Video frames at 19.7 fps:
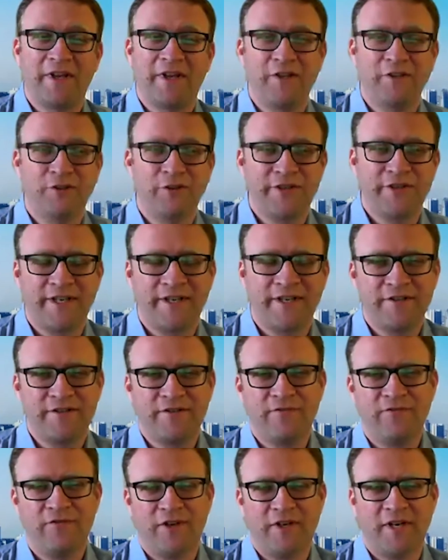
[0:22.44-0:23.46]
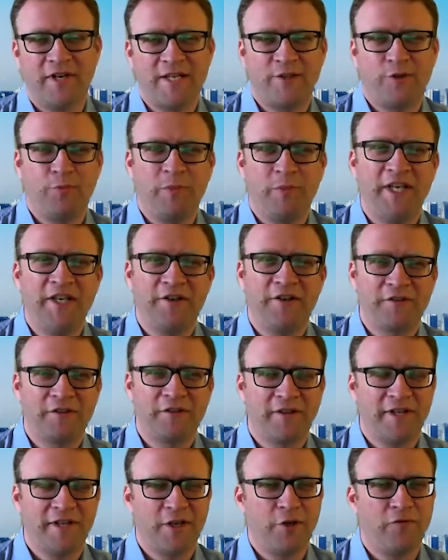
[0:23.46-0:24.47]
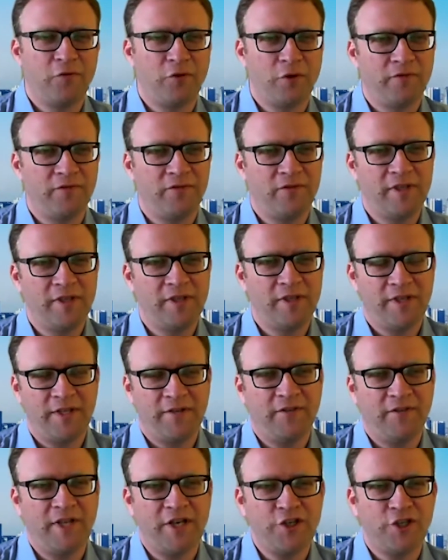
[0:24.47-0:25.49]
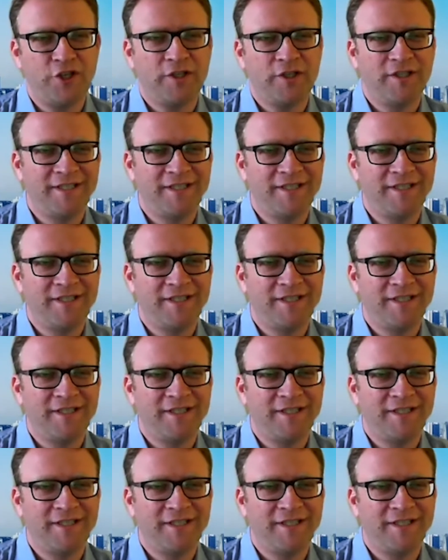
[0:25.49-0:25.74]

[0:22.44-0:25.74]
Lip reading: you, Lucian. It's very nice to be here. Thank you for the invitation.